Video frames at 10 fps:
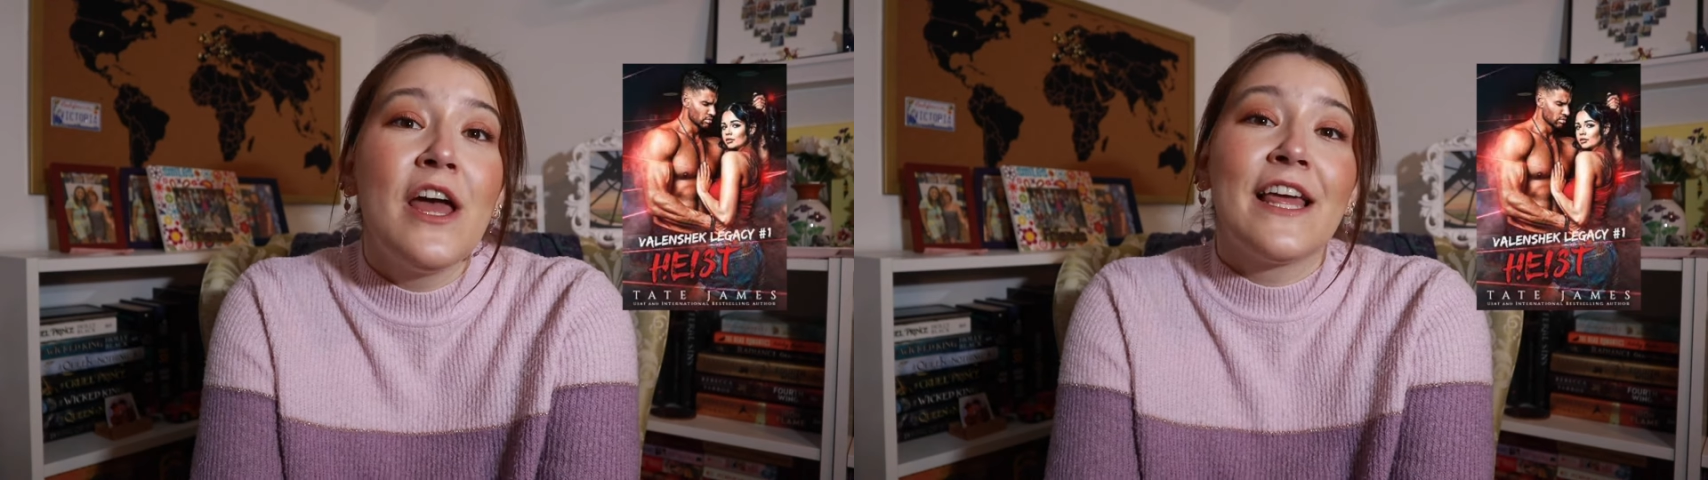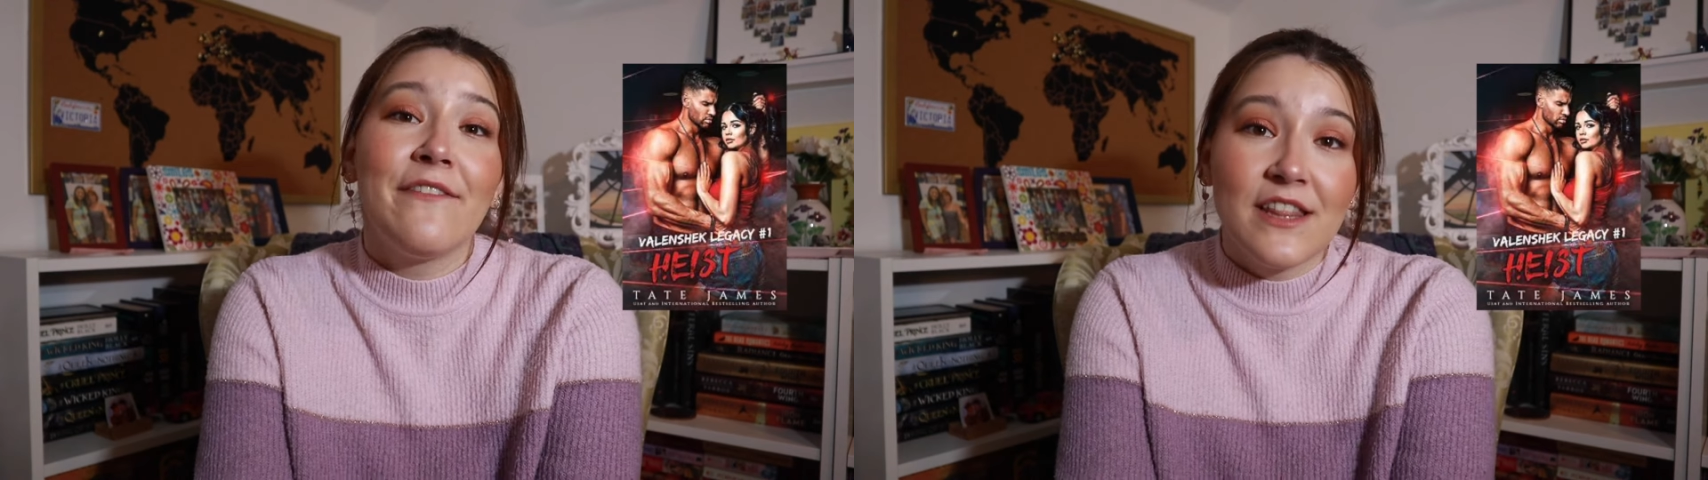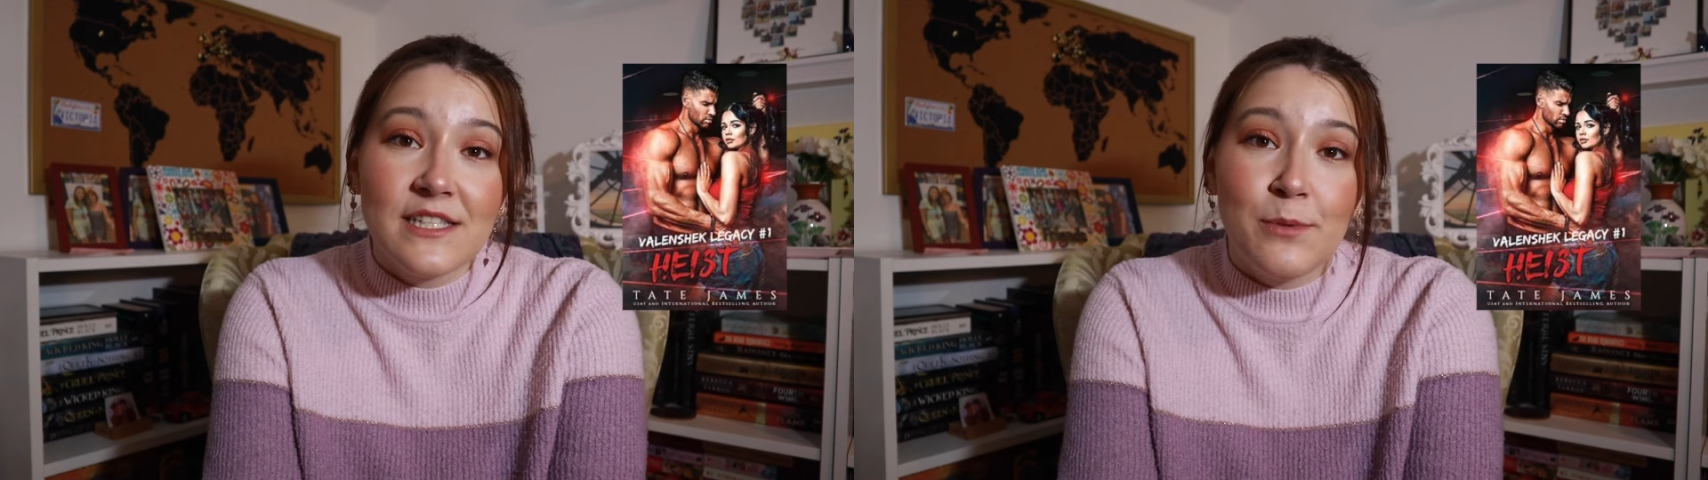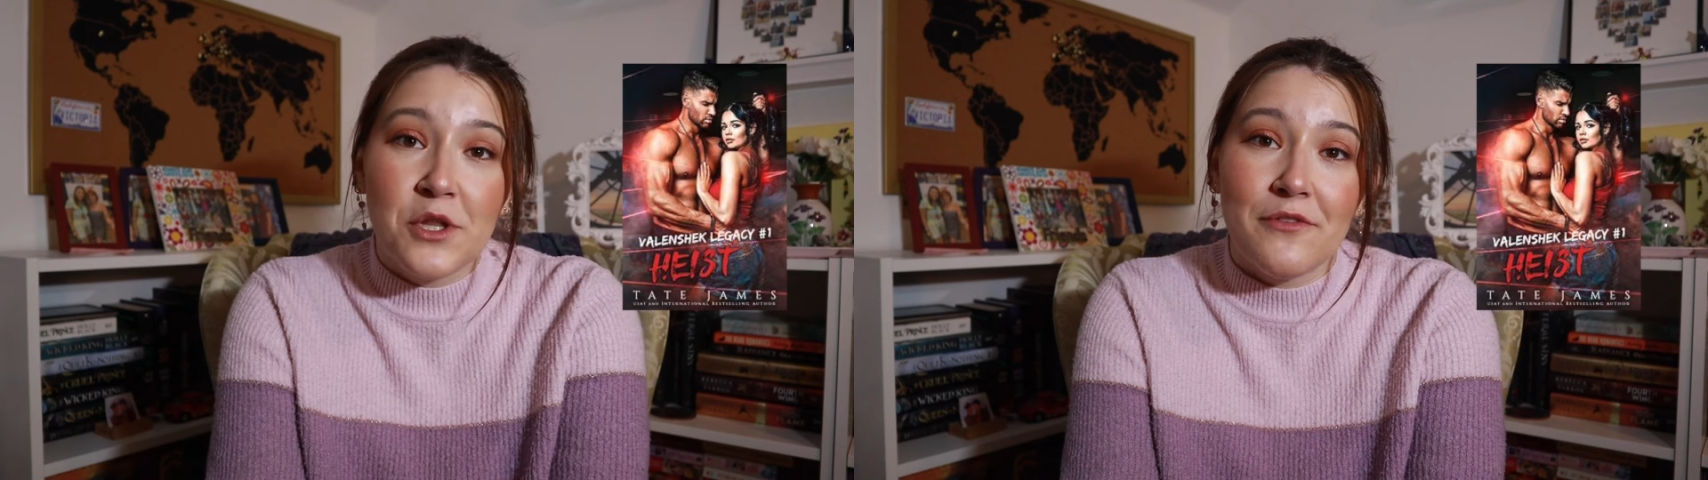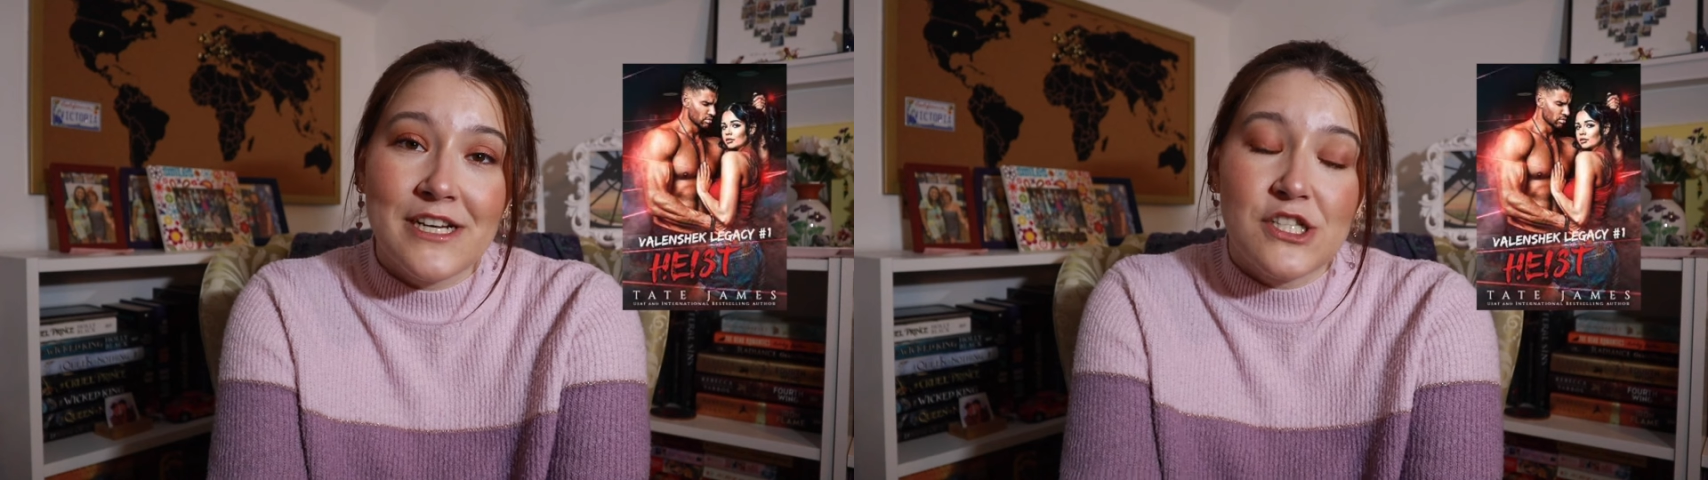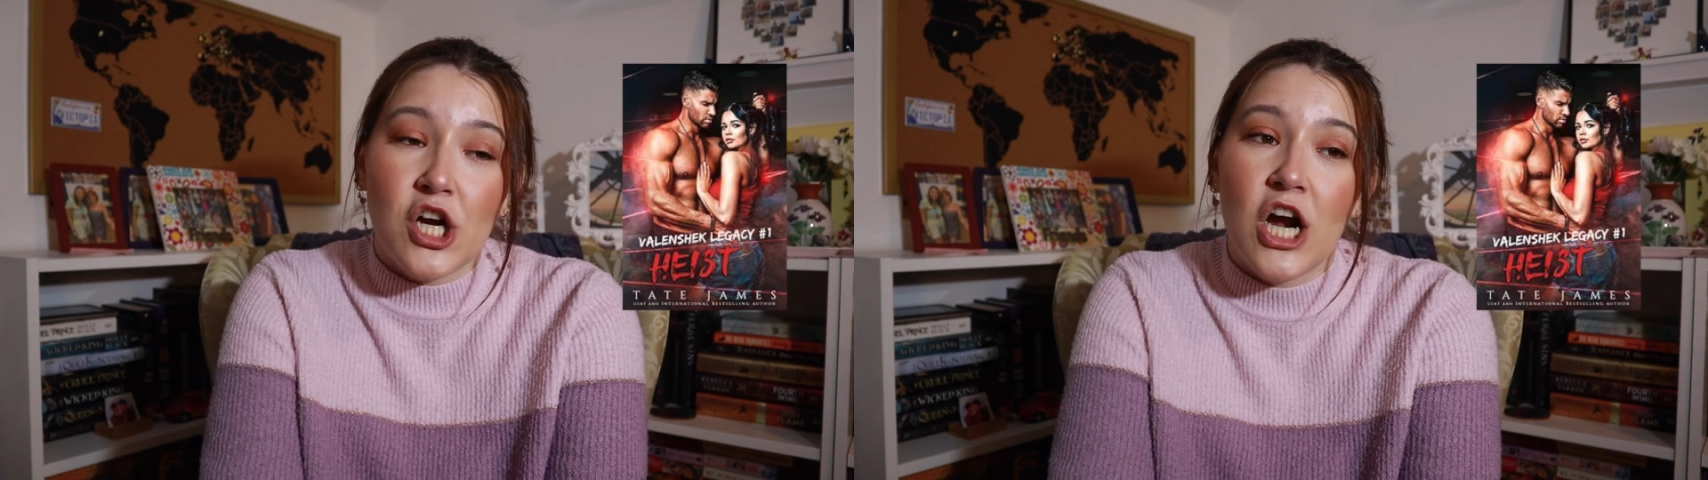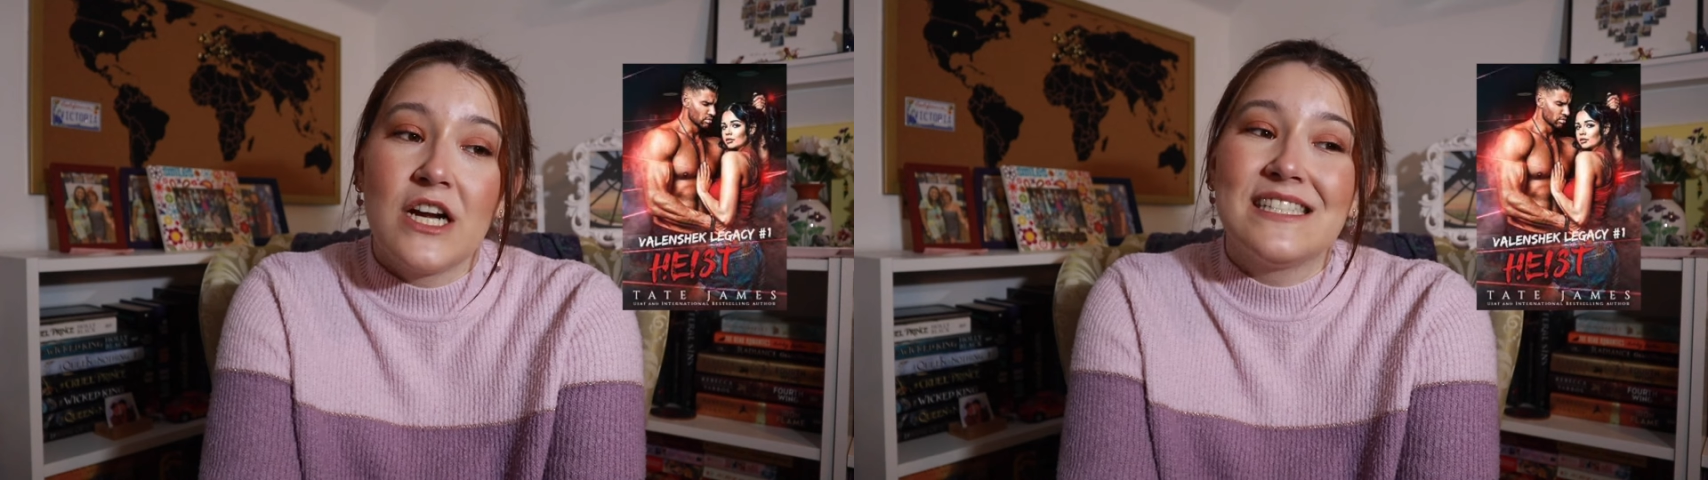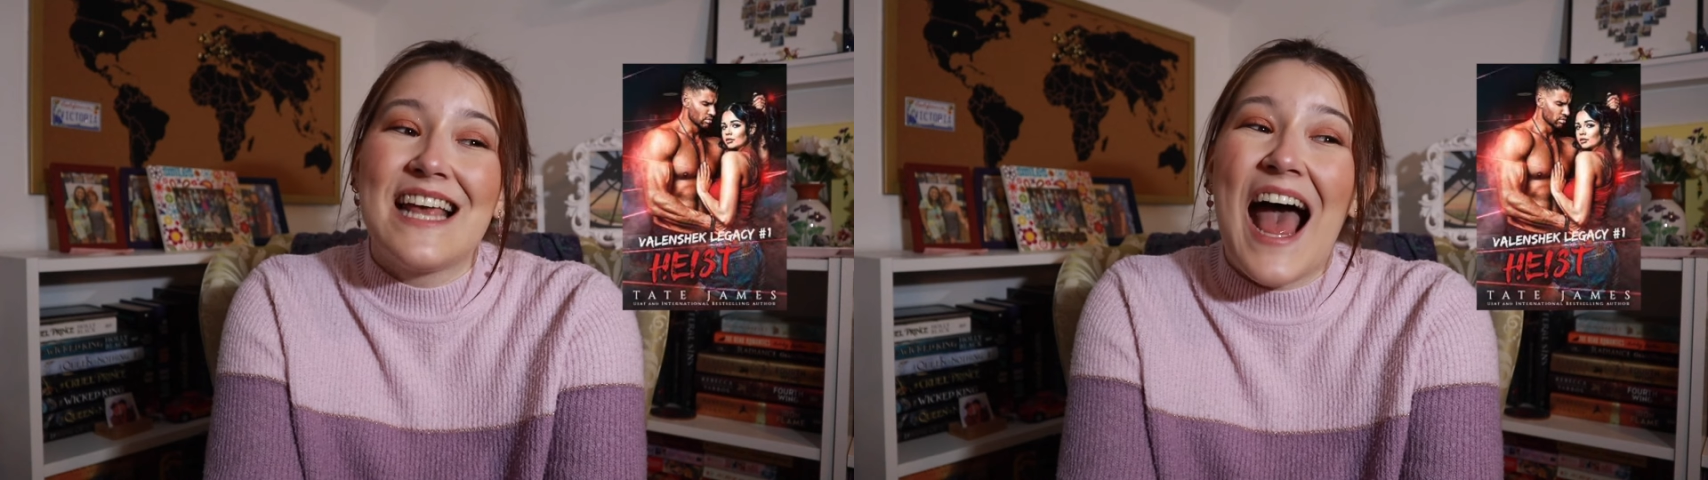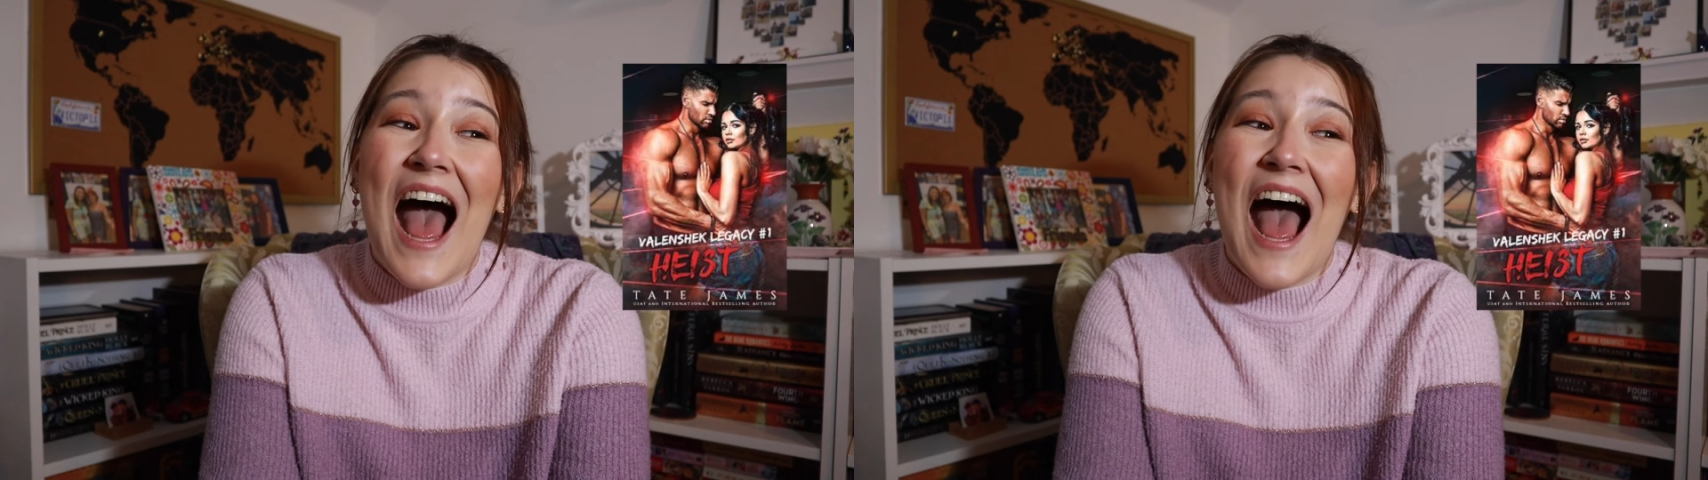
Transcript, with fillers: giving this book three stars.